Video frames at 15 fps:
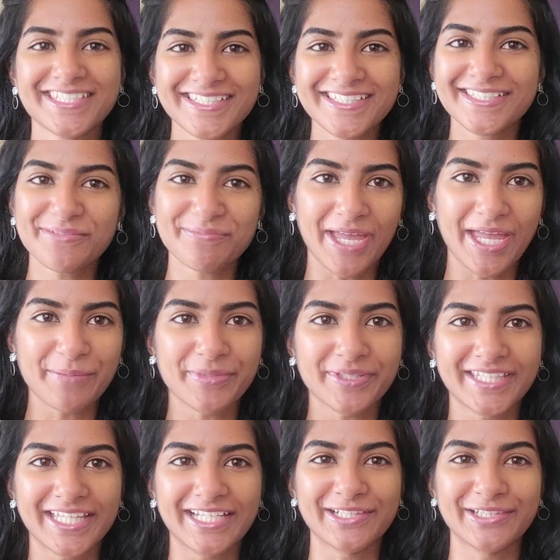is a paper
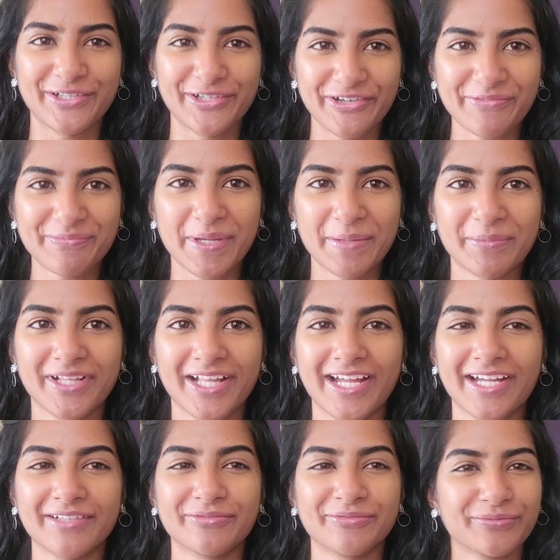that a lot of people
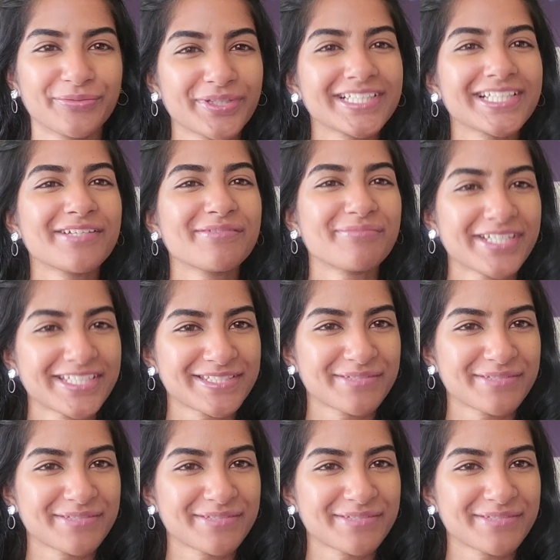have really mixed